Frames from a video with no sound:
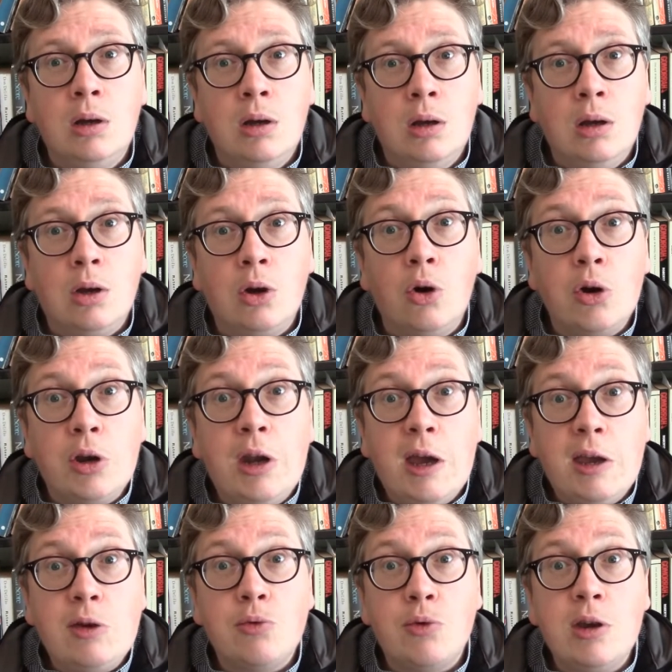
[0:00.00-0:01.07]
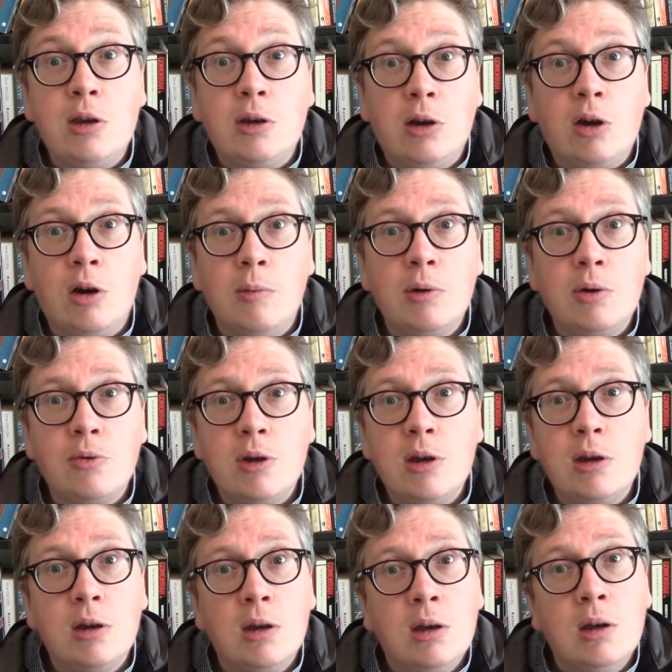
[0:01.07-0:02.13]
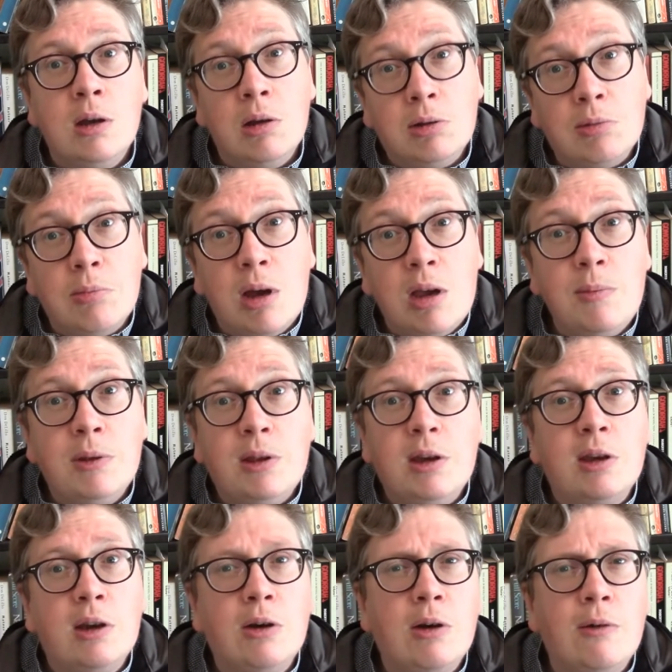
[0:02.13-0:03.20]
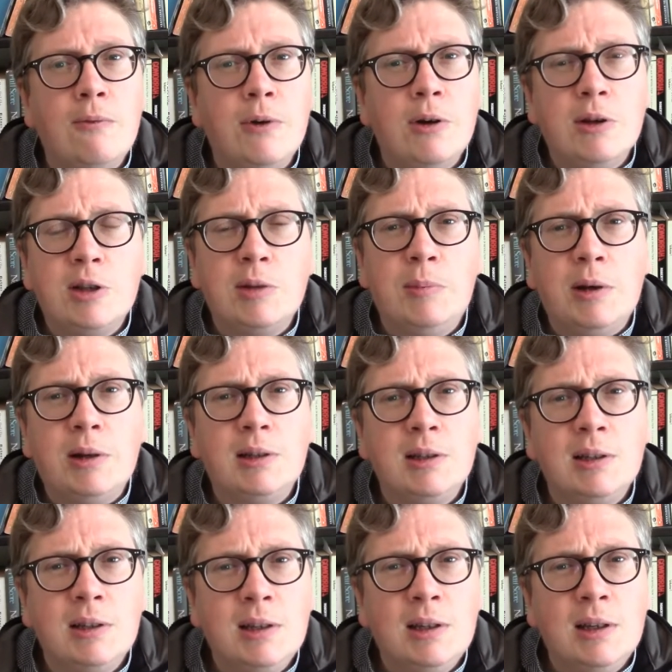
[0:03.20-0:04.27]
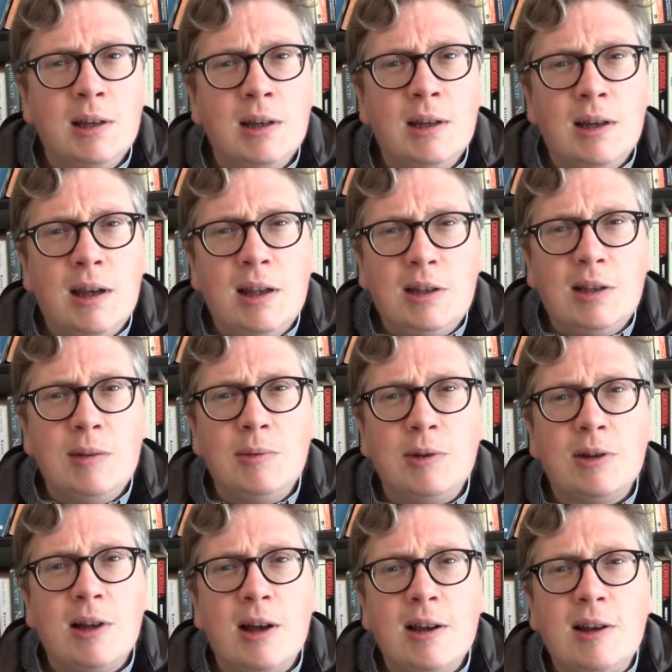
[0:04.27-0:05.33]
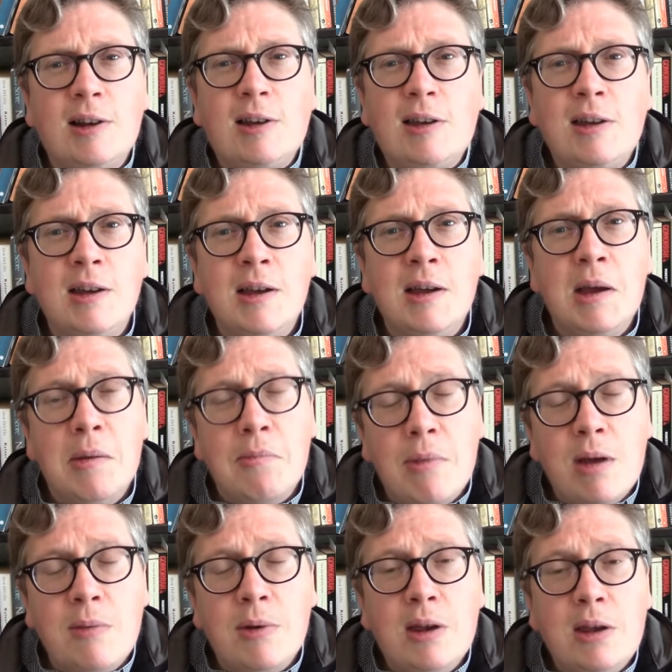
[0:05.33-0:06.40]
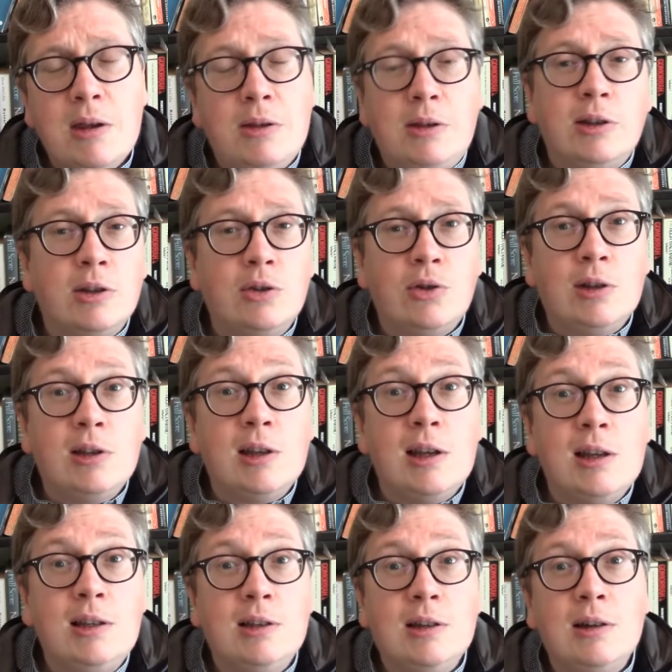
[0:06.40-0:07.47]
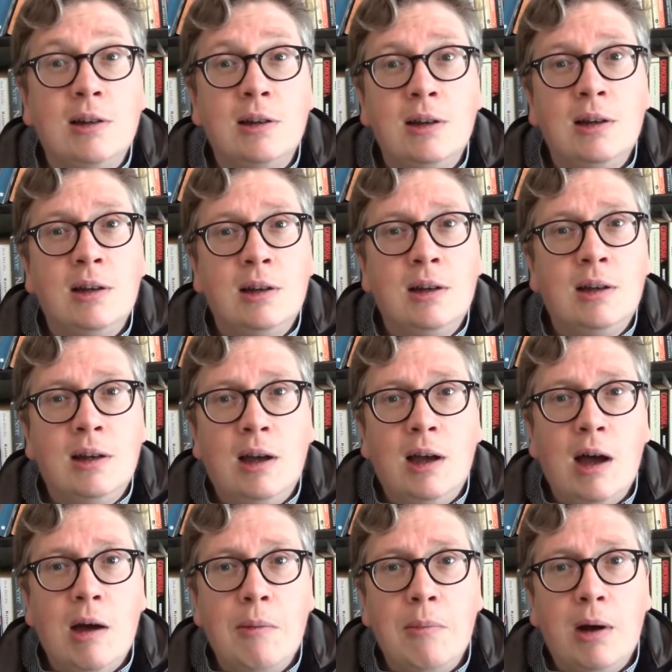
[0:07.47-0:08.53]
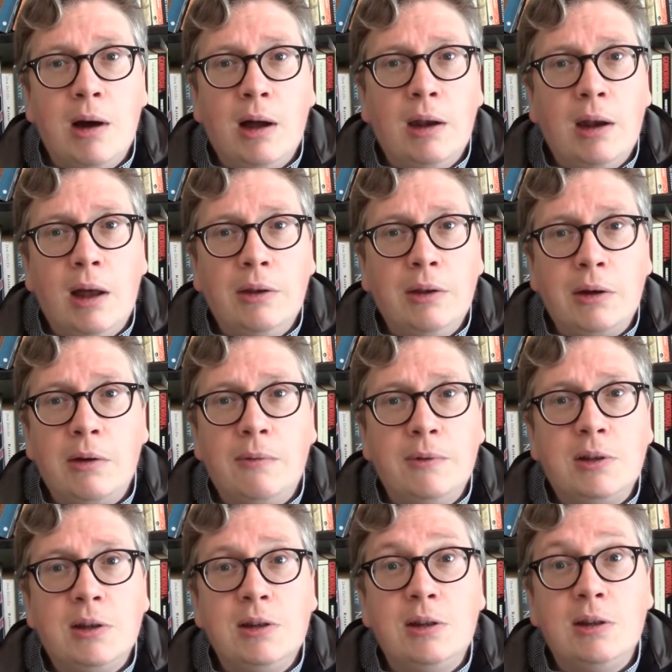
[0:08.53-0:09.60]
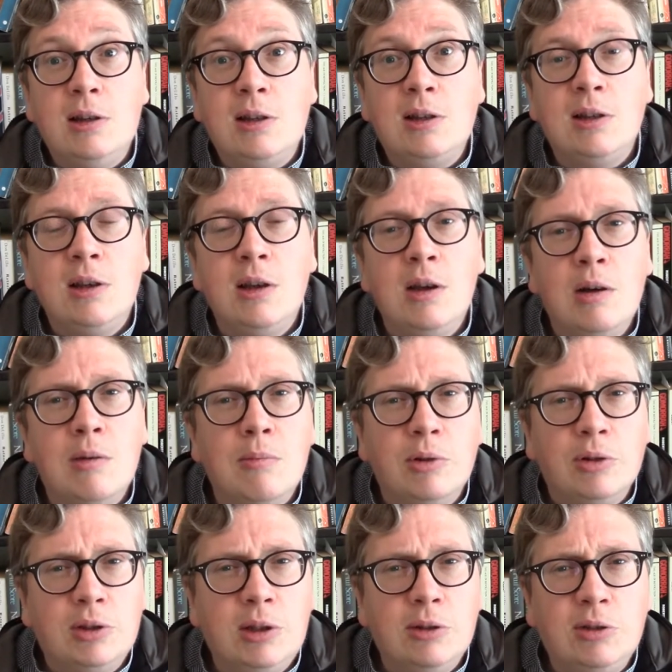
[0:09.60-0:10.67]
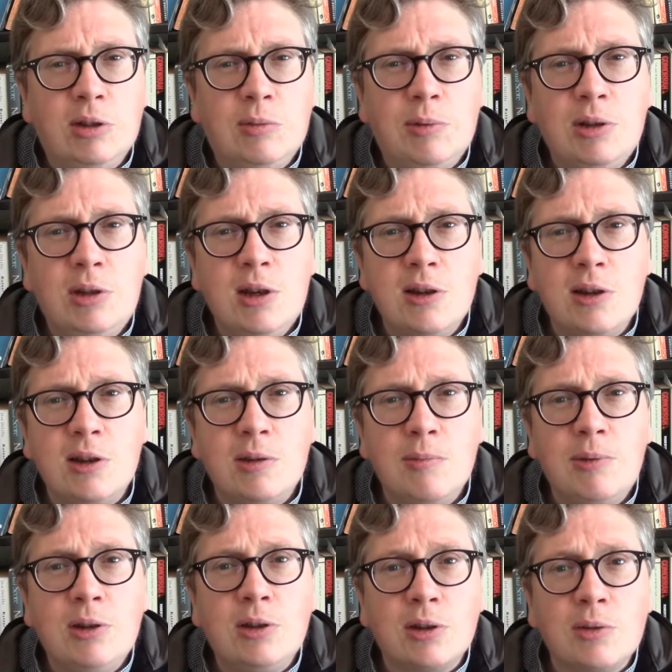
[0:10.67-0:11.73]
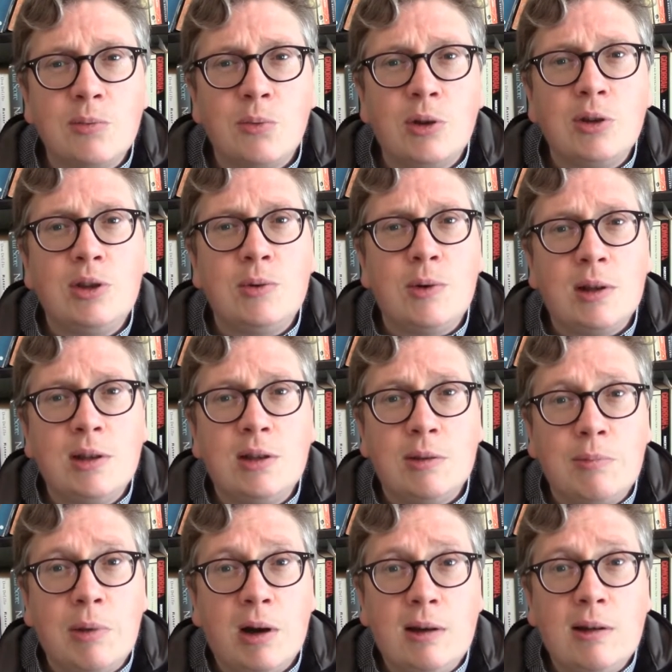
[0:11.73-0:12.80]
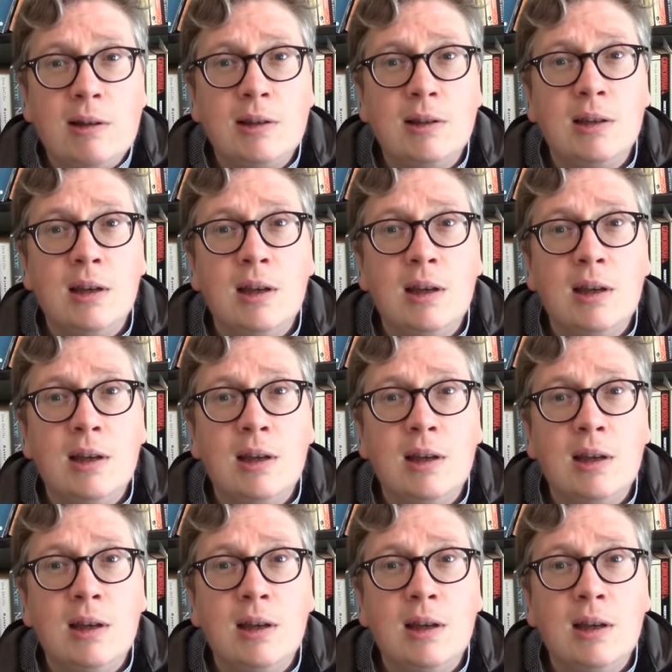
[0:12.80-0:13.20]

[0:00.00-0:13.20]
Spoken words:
Koine Greek, common Greek, so maybe they can converse, but it seems unlikely. Maybe there's a translator and the conversation is more stilted, but Jesus simply doesn't want to answer Pilate.